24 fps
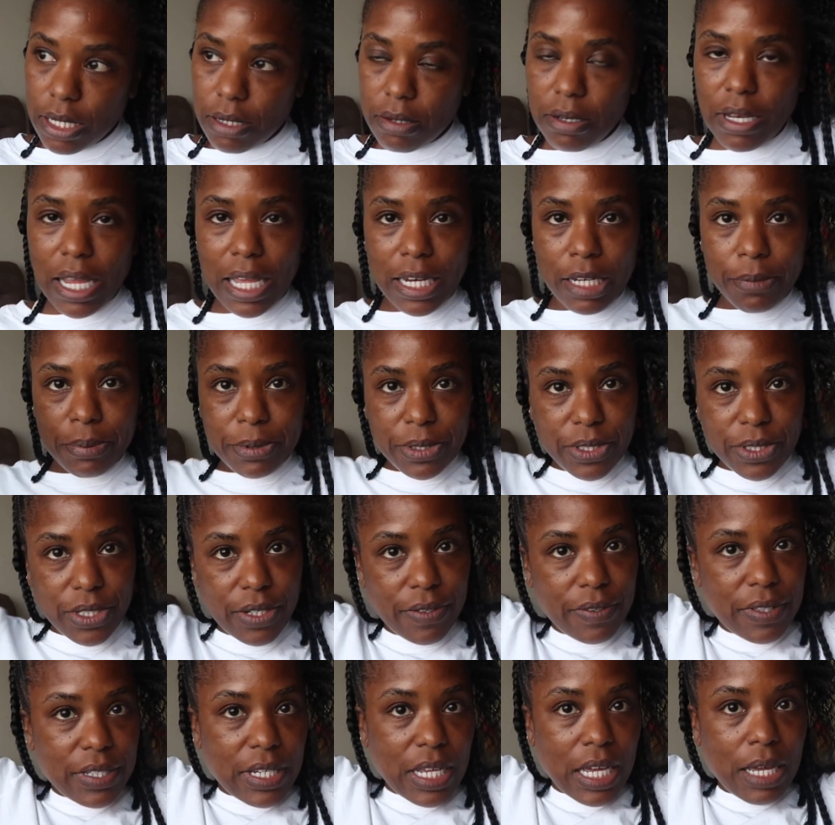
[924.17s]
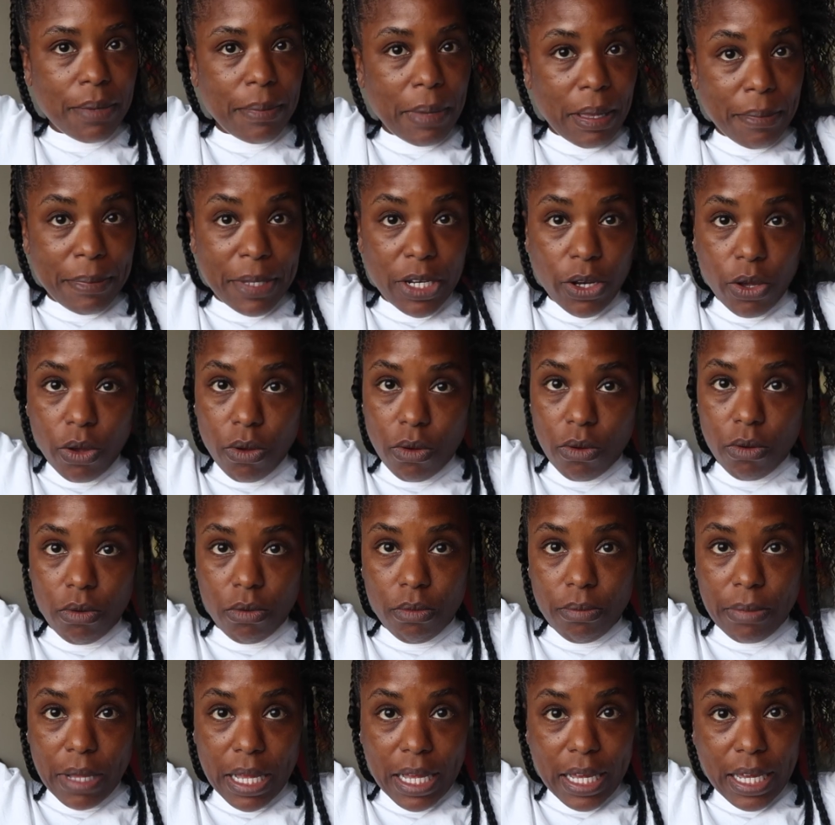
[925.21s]
90% of the time I'm at
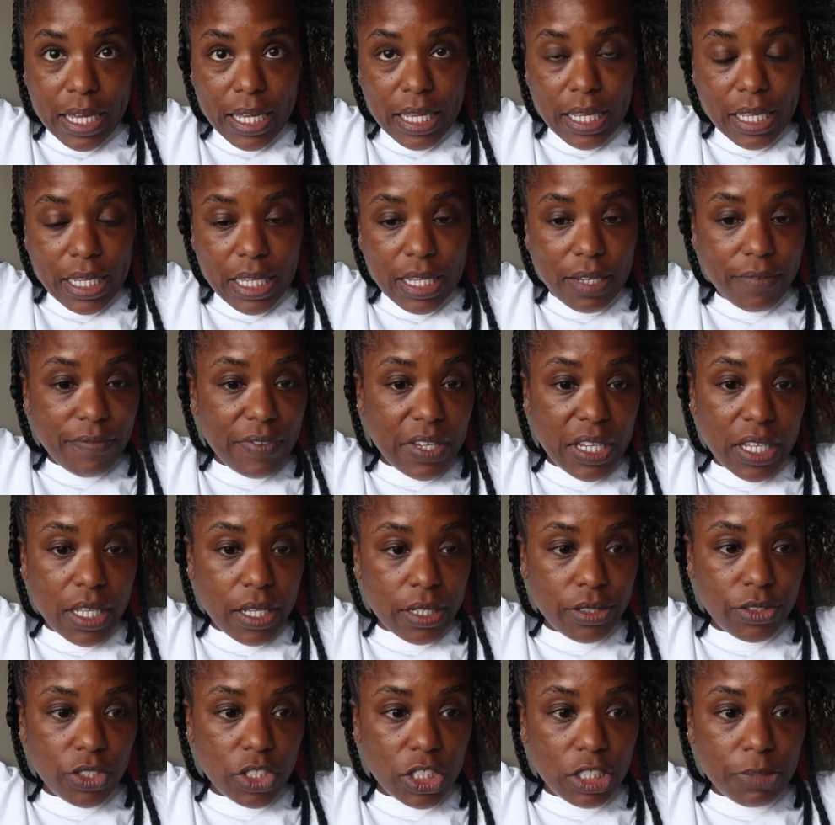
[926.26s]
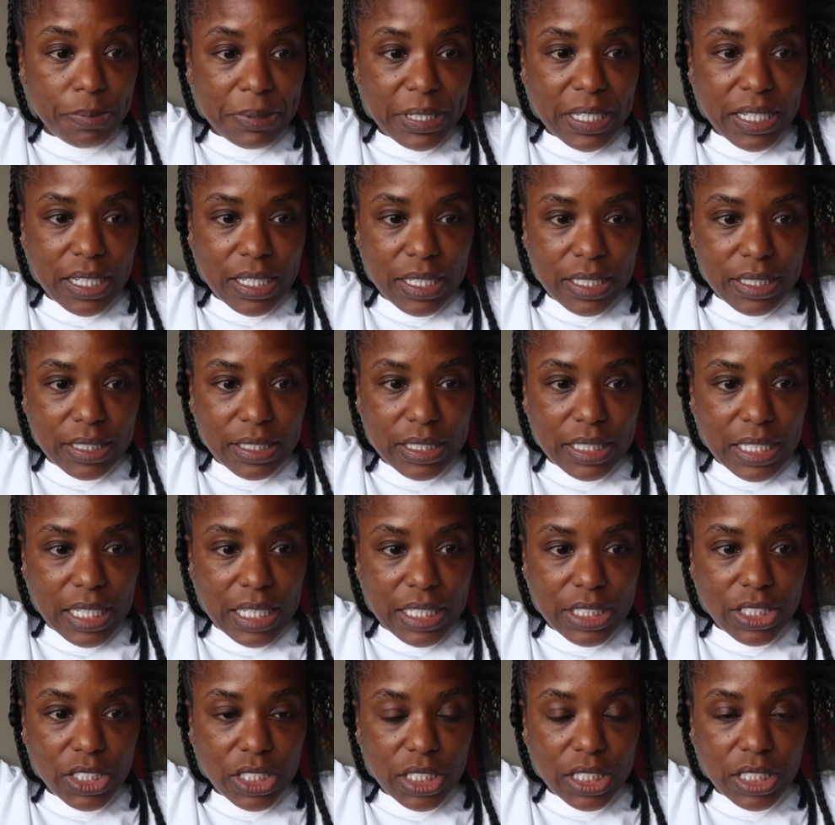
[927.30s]
home, I eat vegan just because
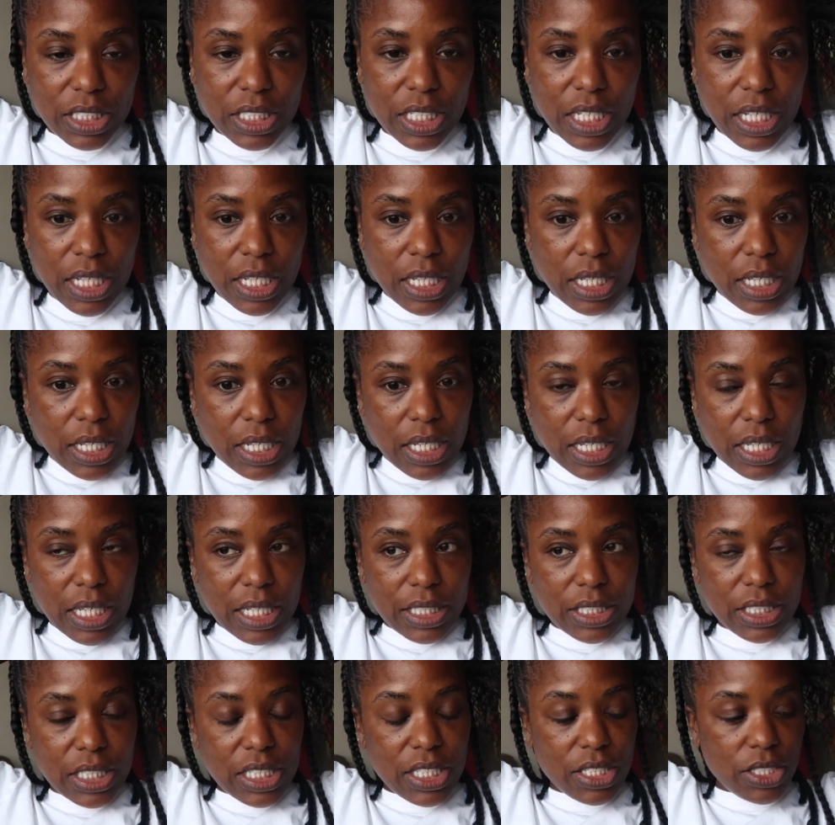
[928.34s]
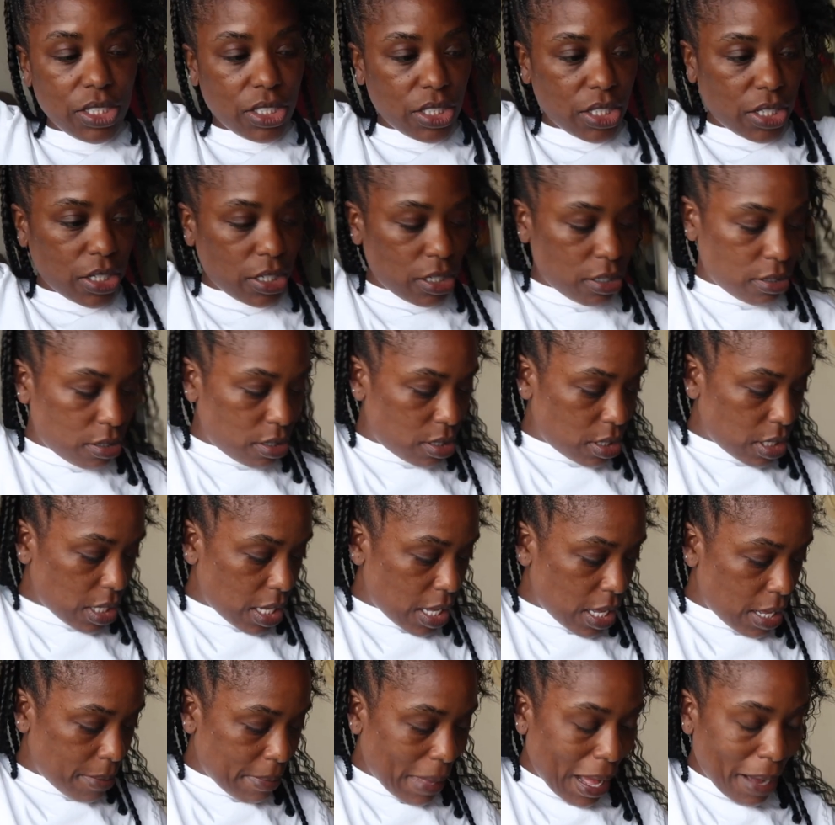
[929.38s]
it's easier.
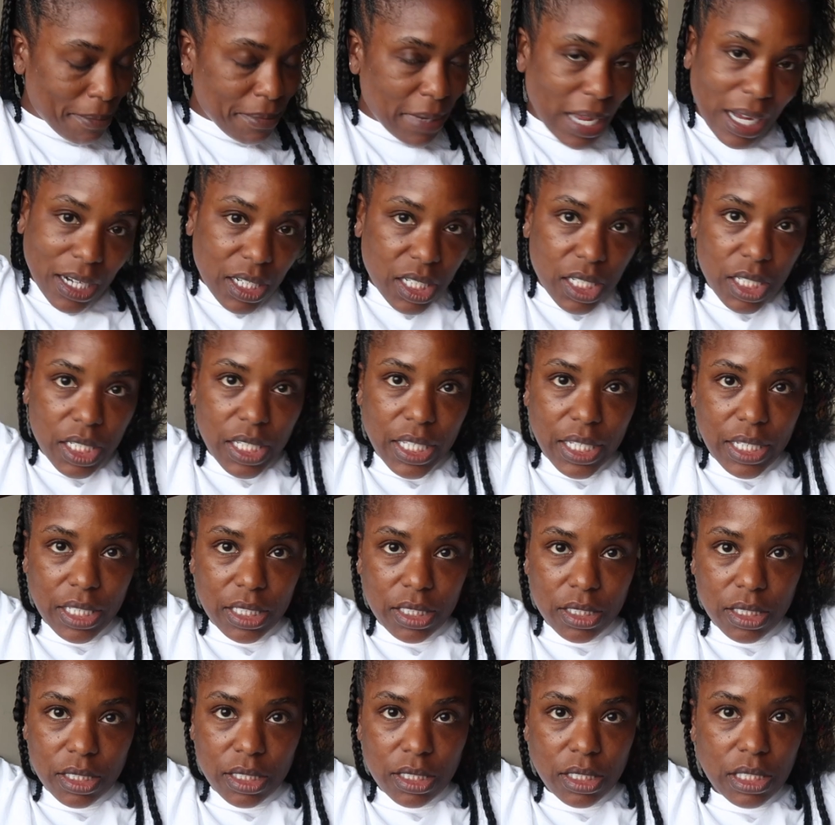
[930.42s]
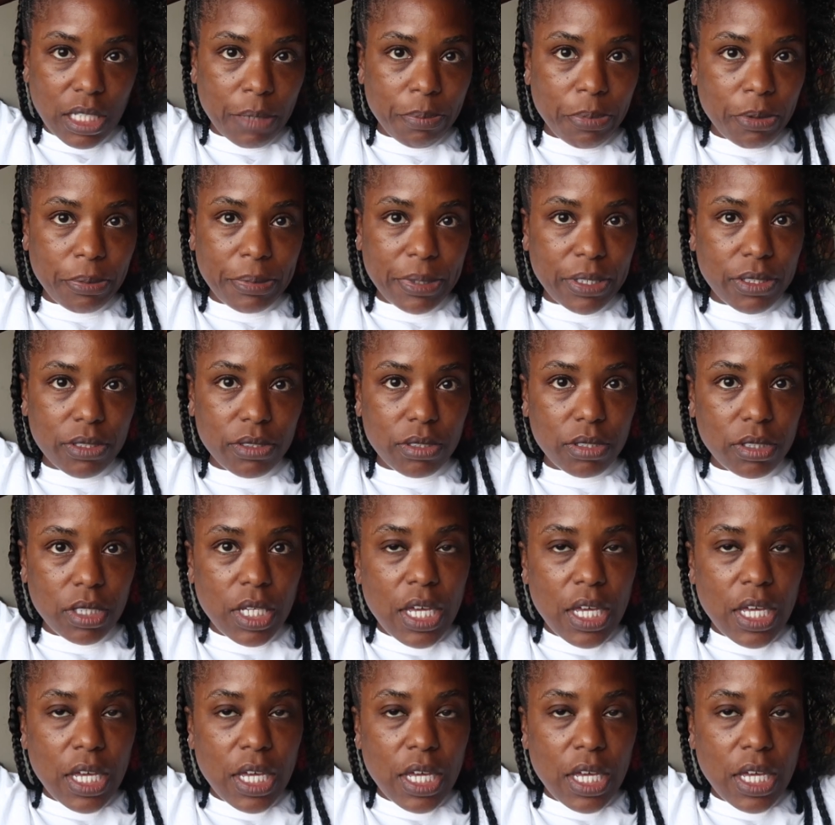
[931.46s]
I'm not cooking separate meals.